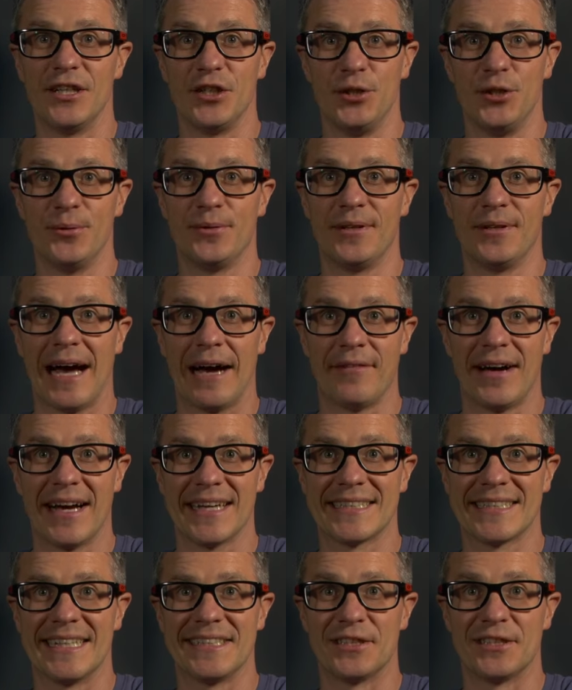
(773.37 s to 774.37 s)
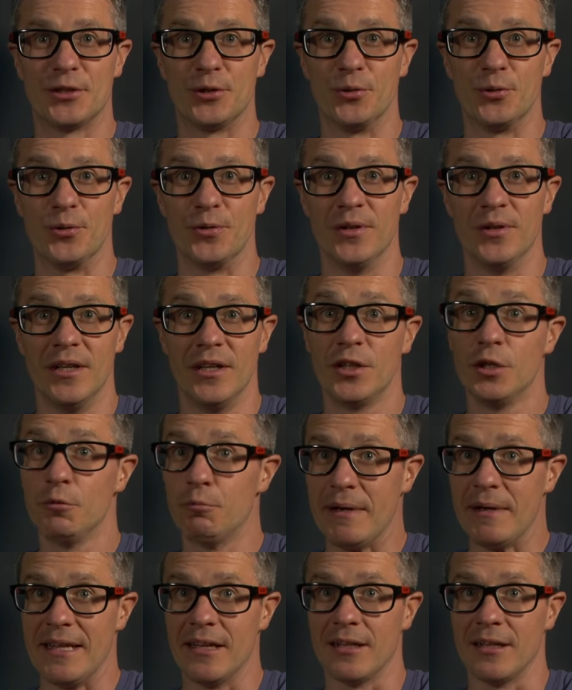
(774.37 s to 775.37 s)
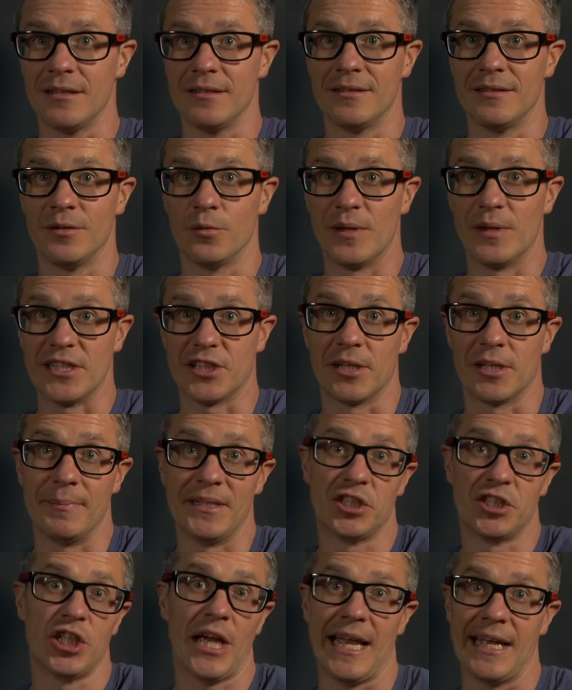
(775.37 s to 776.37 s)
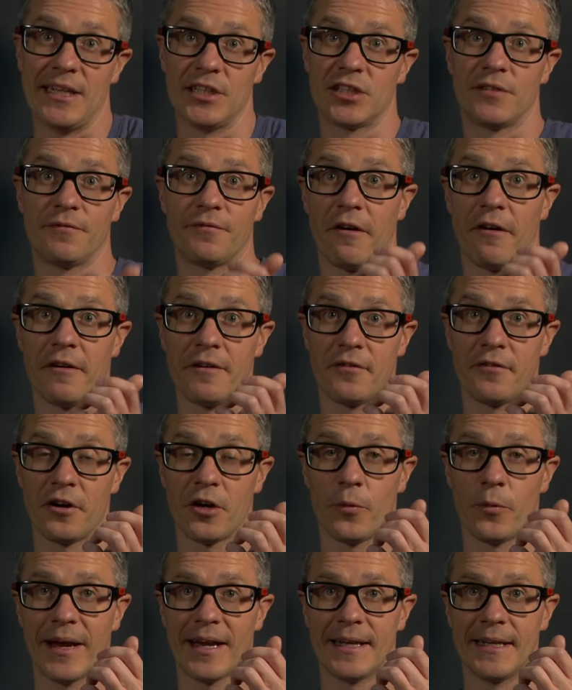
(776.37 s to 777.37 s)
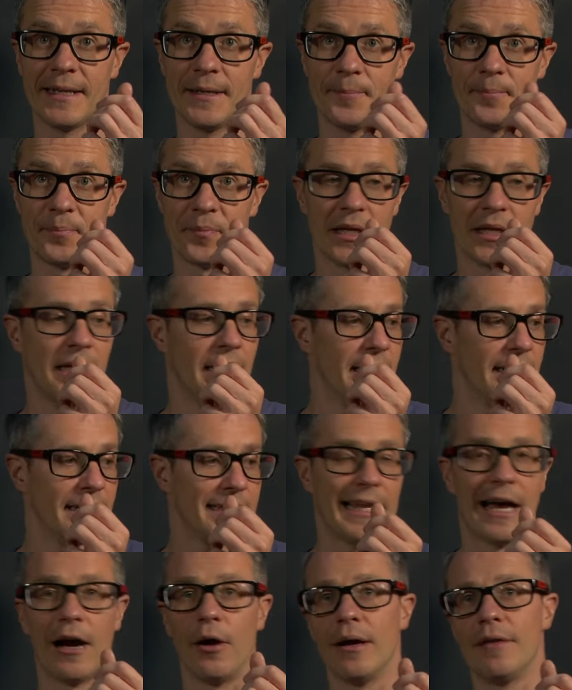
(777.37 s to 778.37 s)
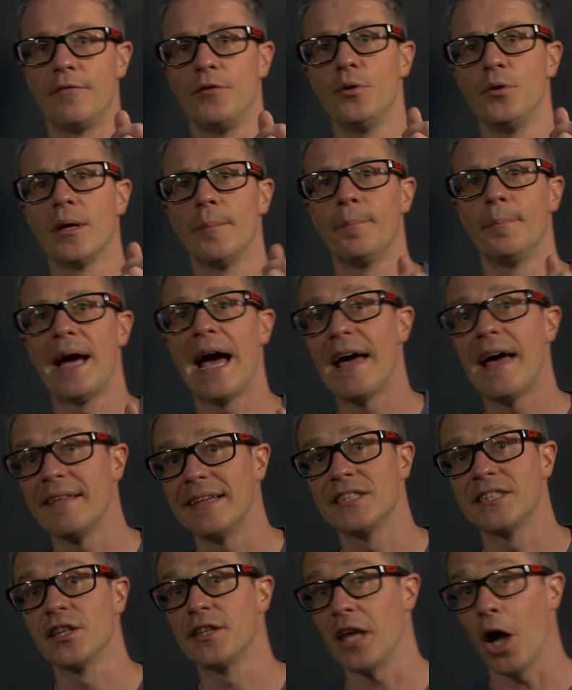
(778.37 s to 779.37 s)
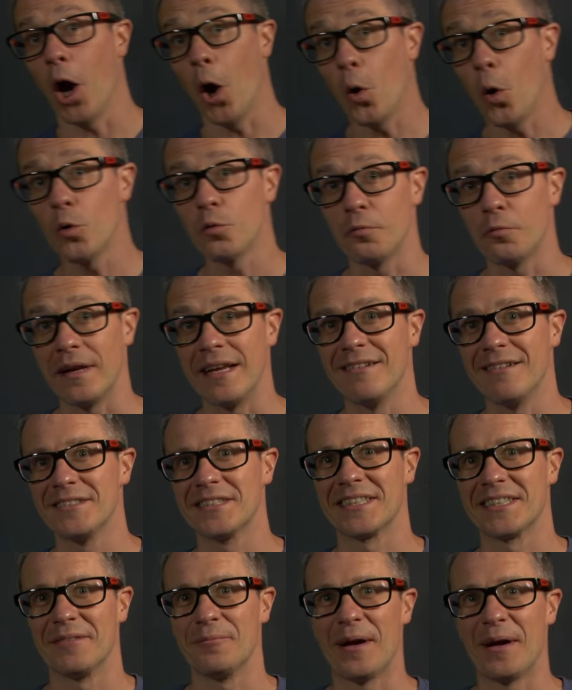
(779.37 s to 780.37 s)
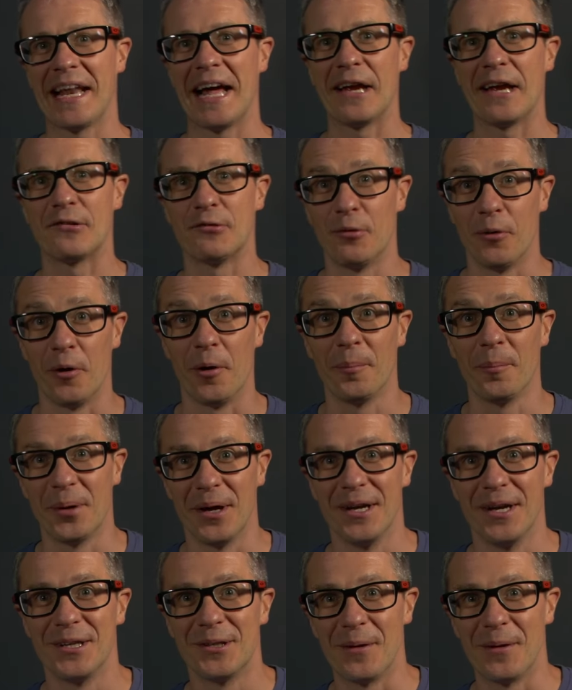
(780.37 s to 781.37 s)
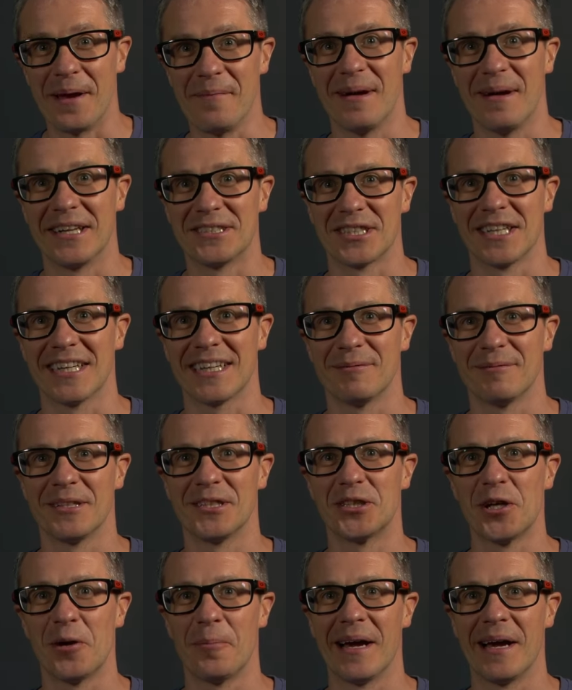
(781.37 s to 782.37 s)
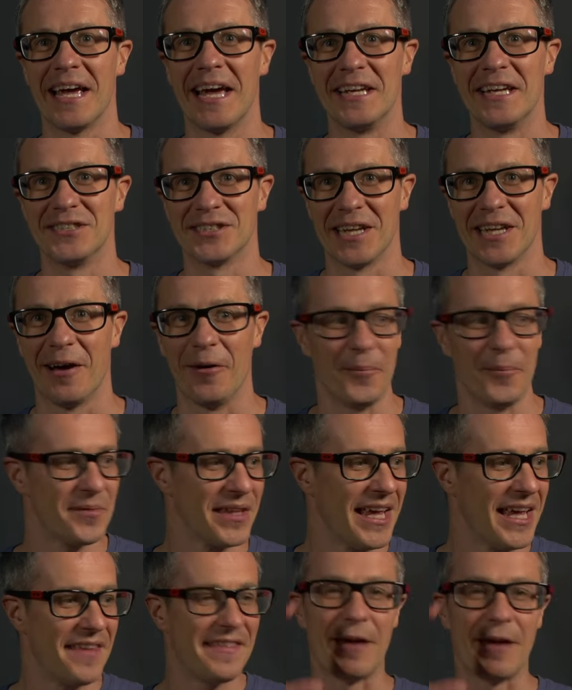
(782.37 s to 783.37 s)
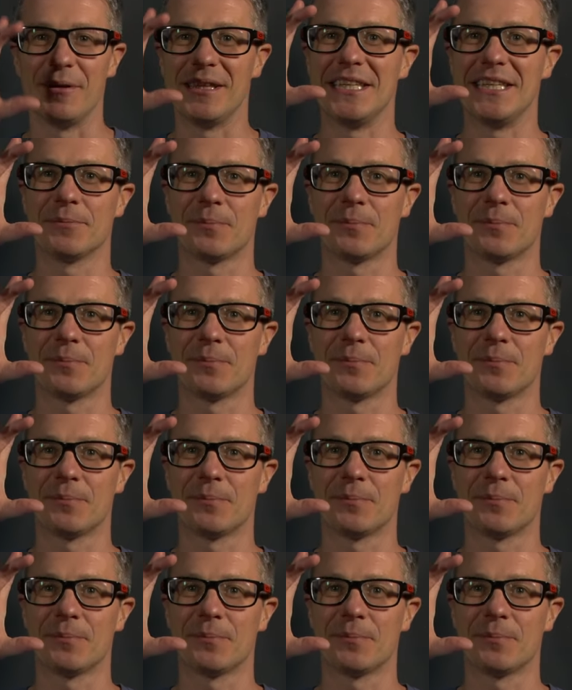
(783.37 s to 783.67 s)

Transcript: you have access to the reel, which can be changed very, very quickly. Now, if you compare this to the old reels, when I grew up doing magic, I'm going to show my age now, they were these